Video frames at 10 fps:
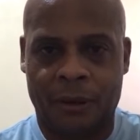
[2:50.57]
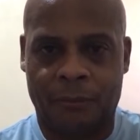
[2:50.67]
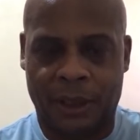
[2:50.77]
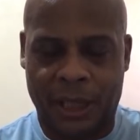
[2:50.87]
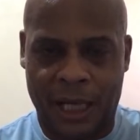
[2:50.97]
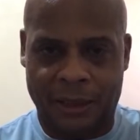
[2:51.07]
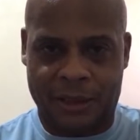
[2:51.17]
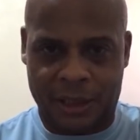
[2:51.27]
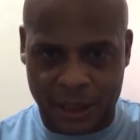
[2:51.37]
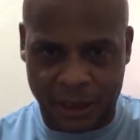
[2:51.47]
Bacala
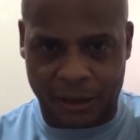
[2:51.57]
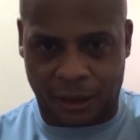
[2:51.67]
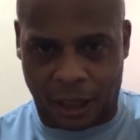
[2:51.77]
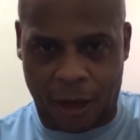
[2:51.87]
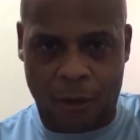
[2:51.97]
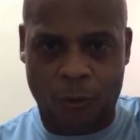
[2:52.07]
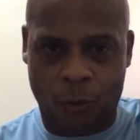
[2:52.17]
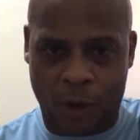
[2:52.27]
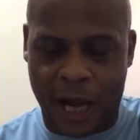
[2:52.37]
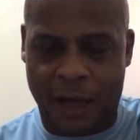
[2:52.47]
City, the long
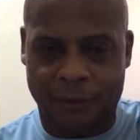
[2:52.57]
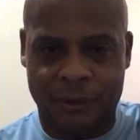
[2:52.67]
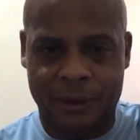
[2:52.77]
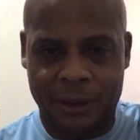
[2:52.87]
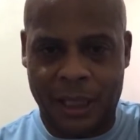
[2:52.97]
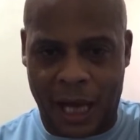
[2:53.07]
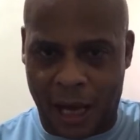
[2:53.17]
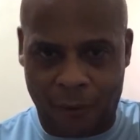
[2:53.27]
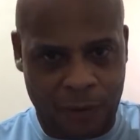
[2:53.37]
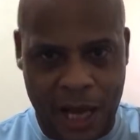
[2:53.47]
route,
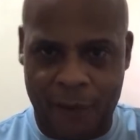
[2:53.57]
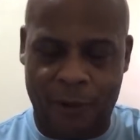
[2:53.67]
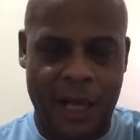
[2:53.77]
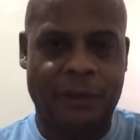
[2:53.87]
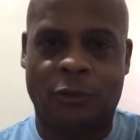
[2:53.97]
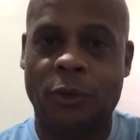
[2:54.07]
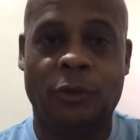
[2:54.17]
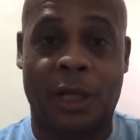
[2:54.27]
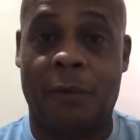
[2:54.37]
I'll ride right through there.